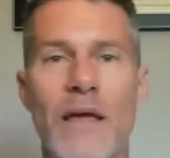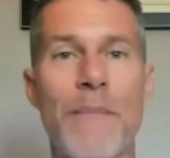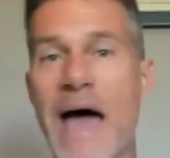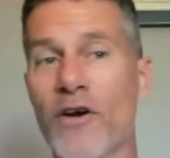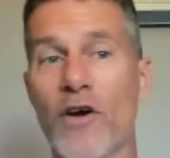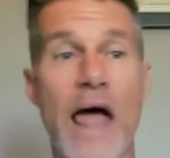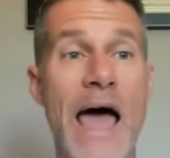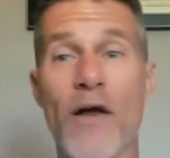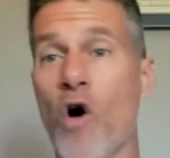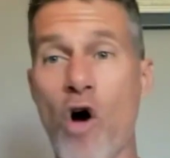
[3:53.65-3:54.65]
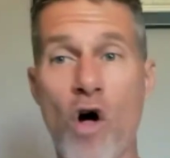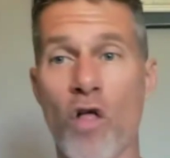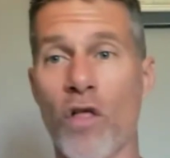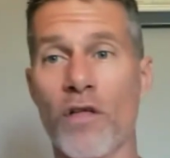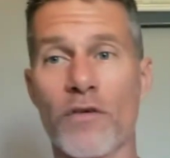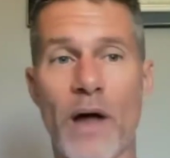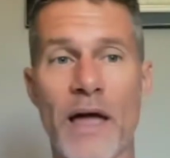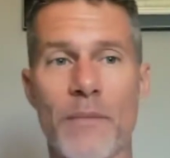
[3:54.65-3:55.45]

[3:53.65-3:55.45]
matter at all, right?